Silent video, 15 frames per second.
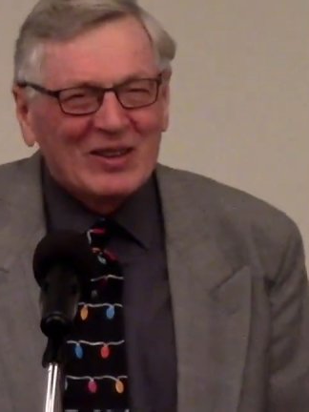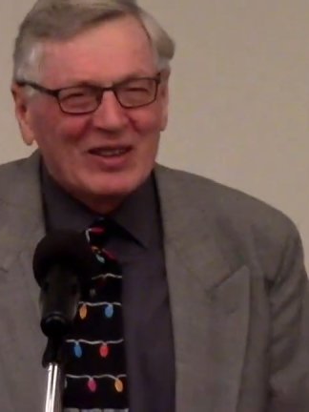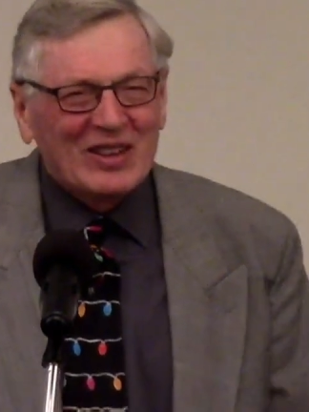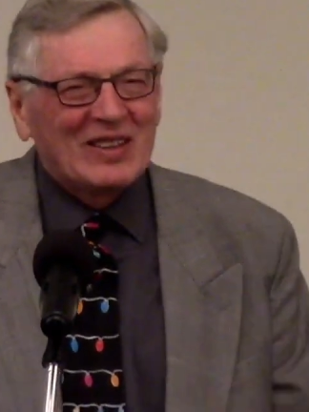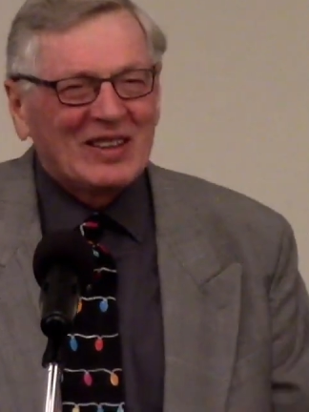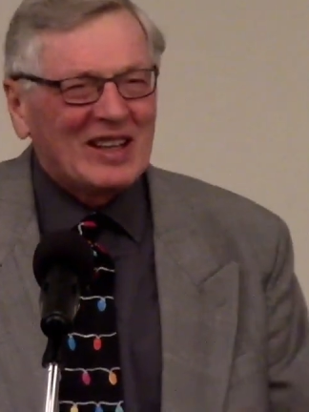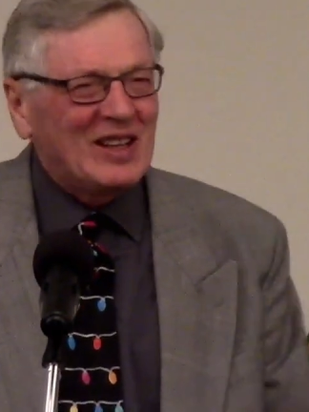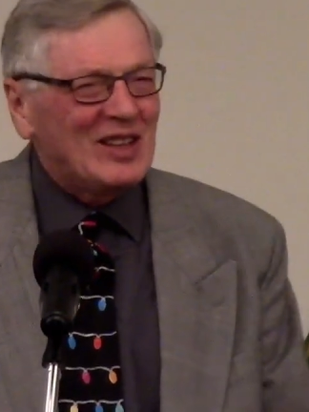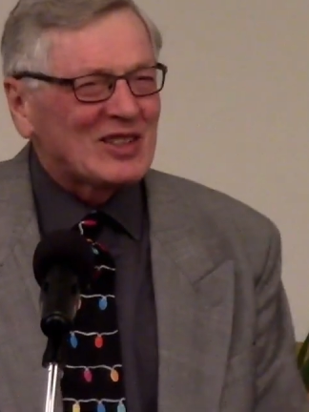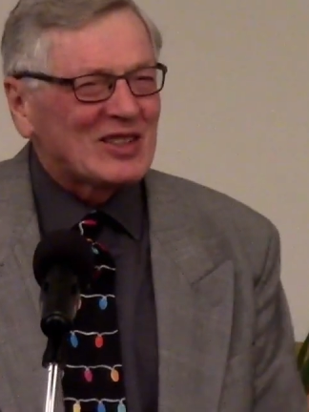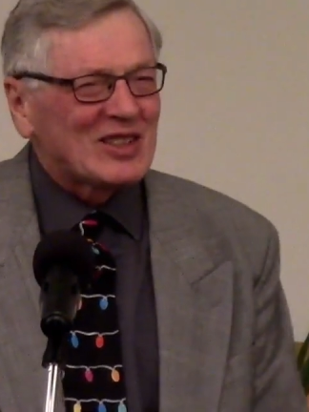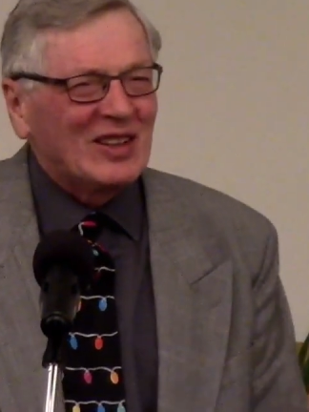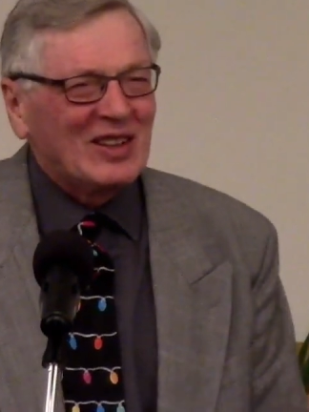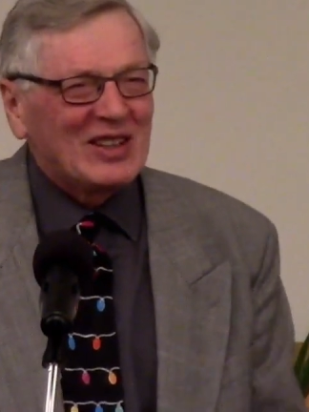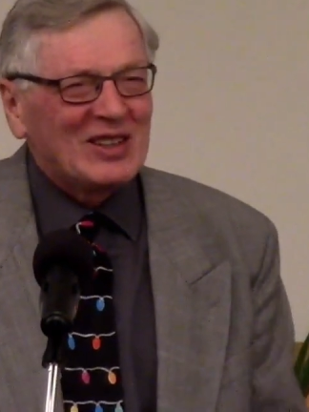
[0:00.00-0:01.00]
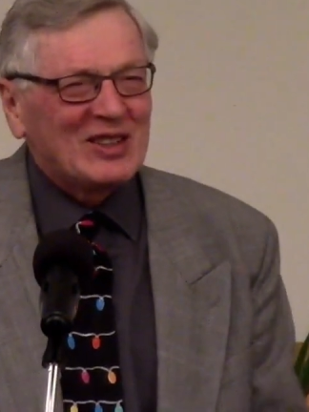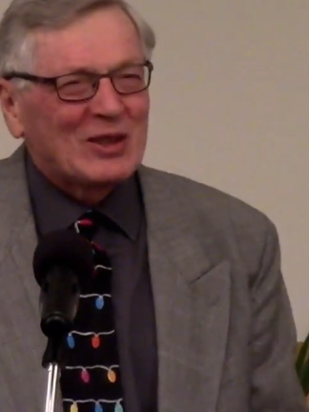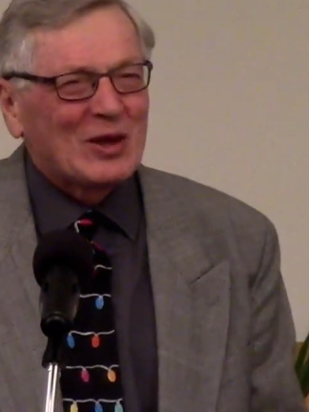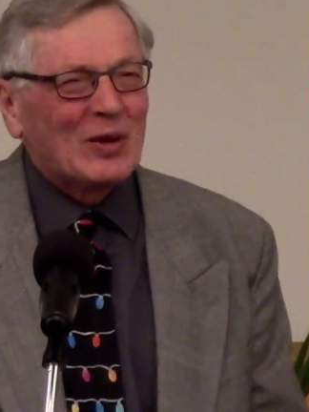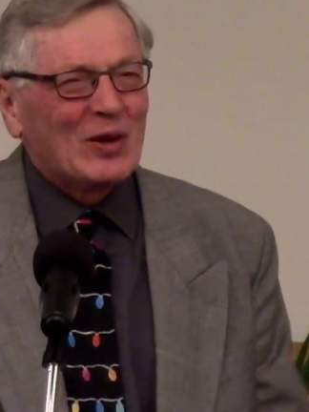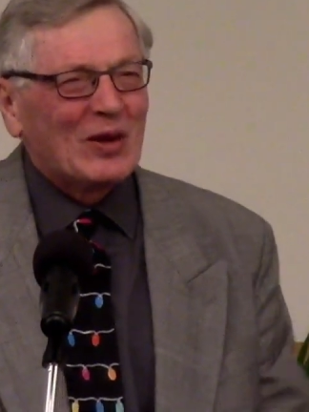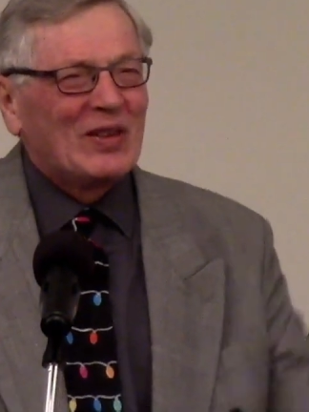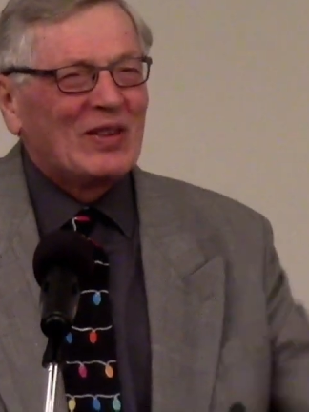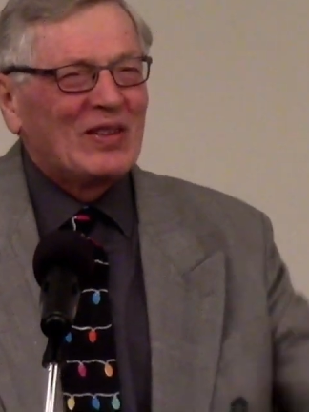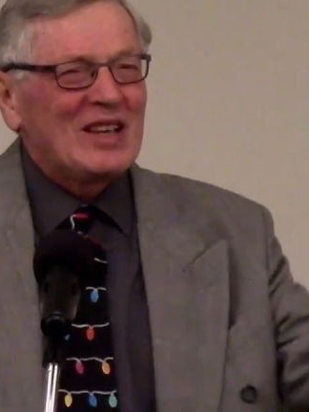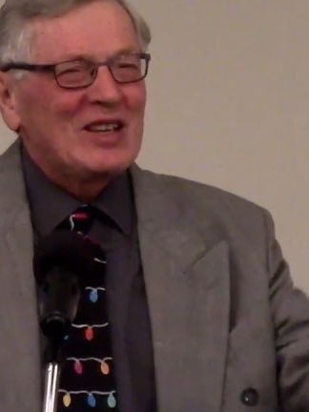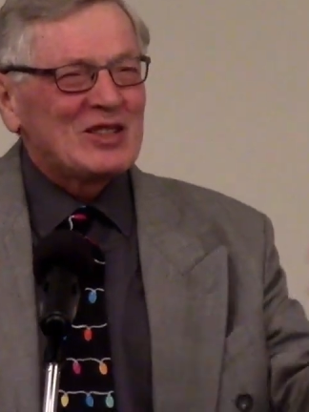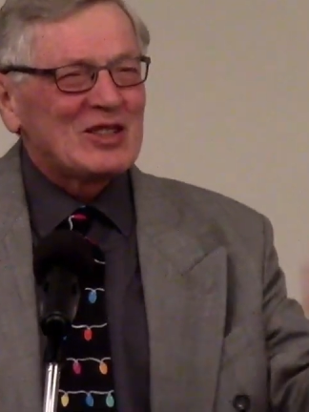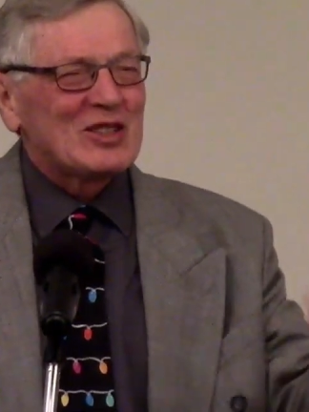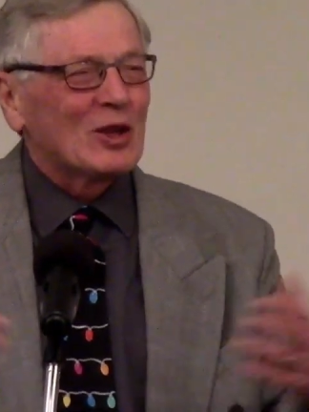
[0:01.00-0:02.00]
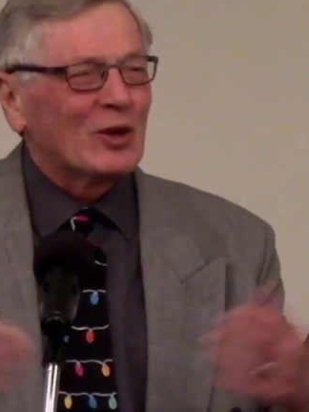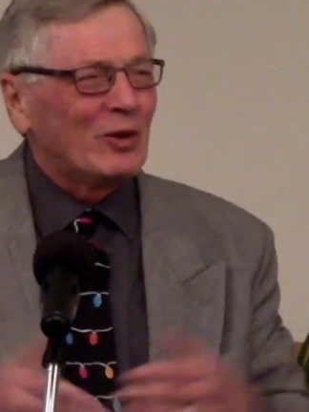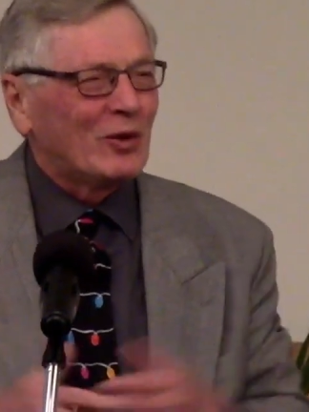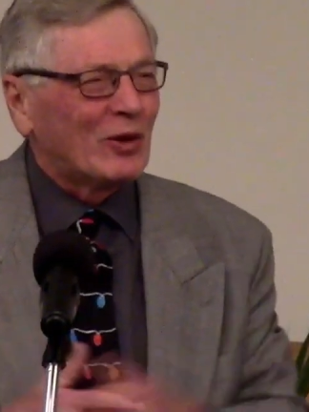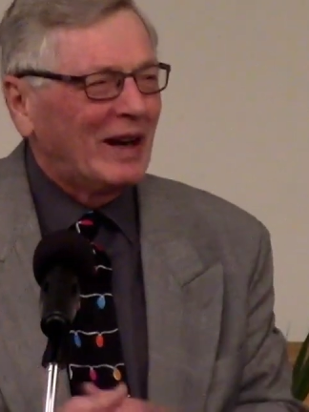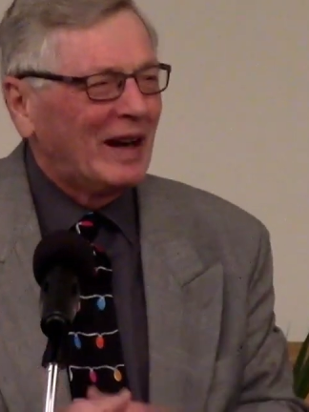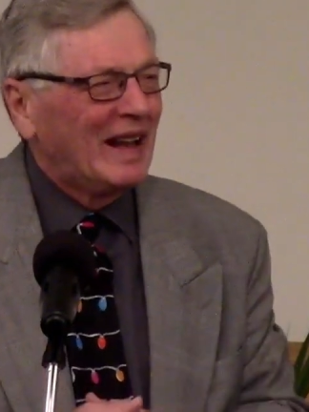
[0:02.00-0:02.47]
to teach Sunday school and these children.